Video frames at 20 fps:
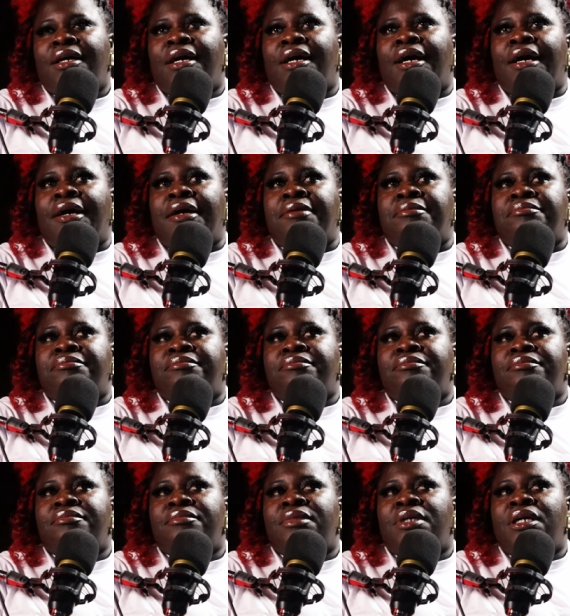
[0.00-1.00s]
Um,
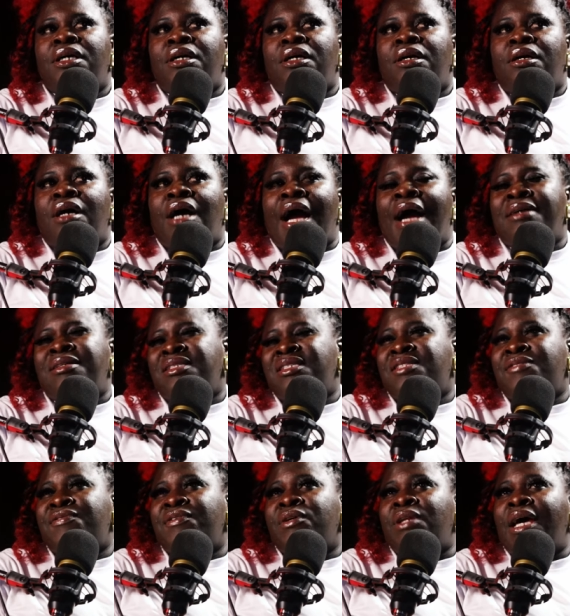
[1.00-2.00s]
I
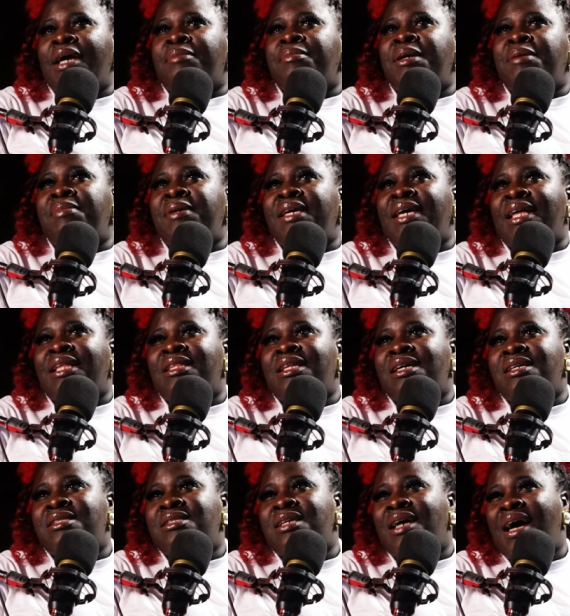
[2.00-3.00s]
just feel like maybe at
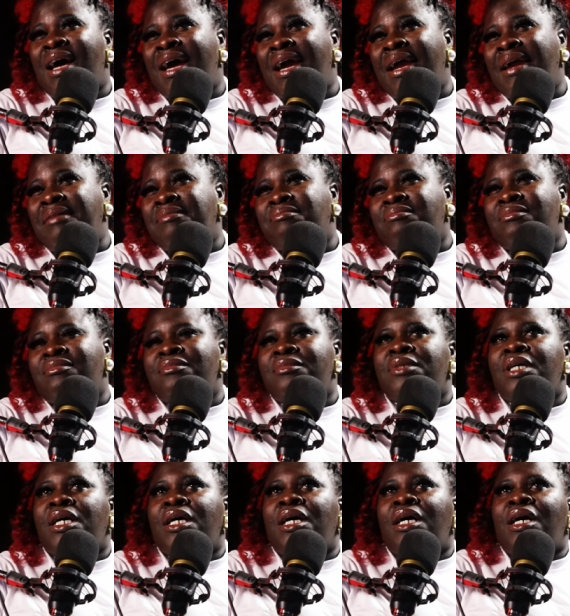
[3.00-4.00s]
that time,
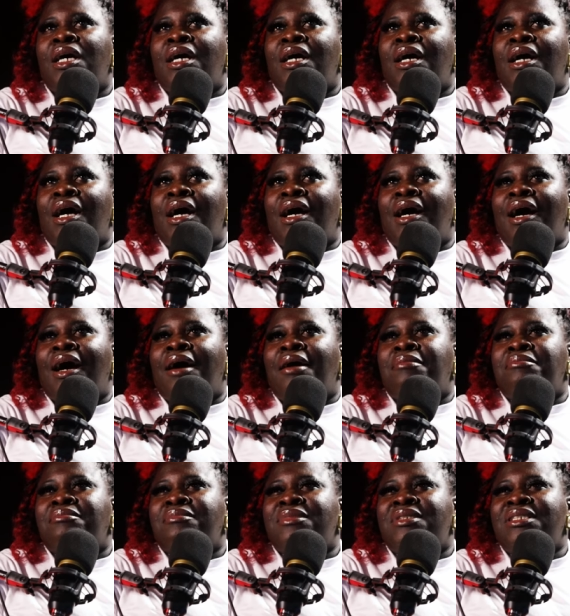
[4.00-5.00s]

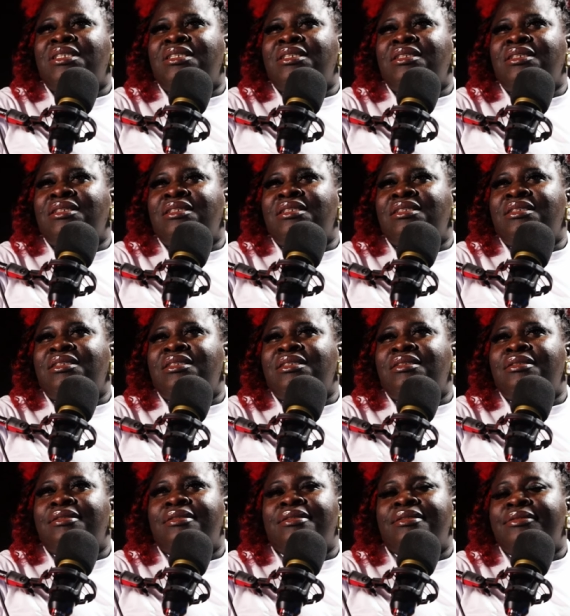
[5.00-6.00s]
um,
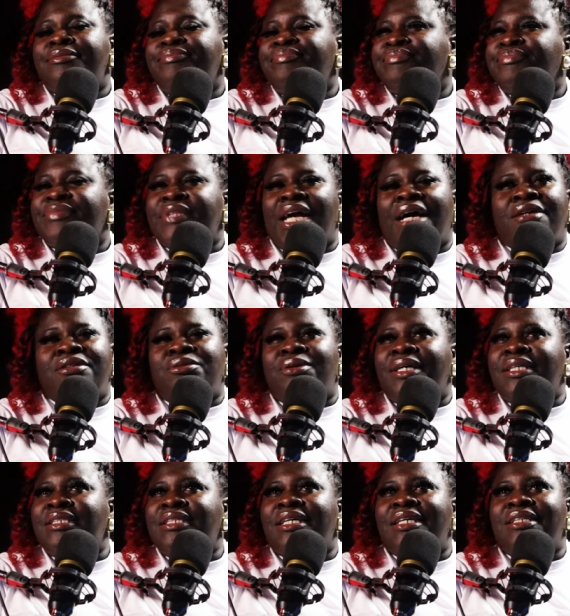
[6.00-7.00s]
the how do
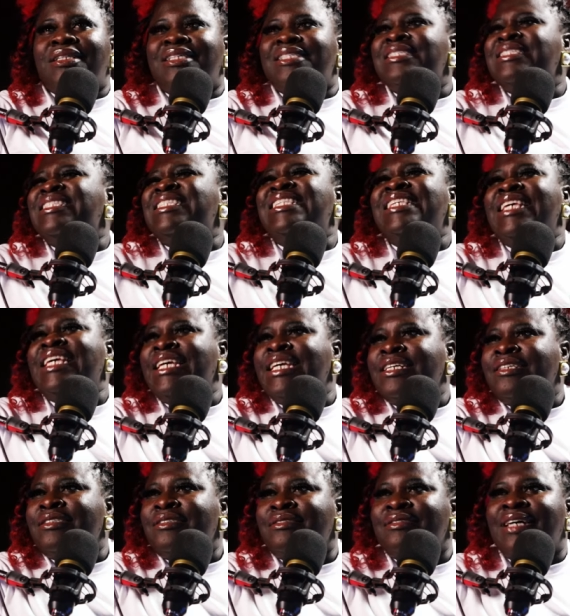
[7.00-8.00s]
I say the
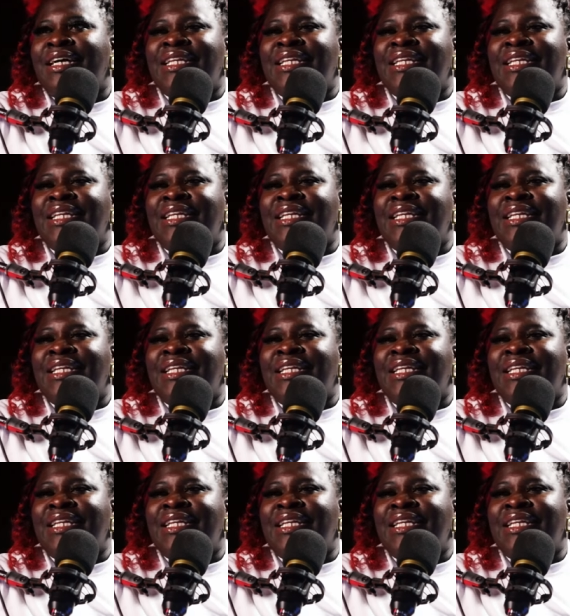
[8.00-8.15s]
zeal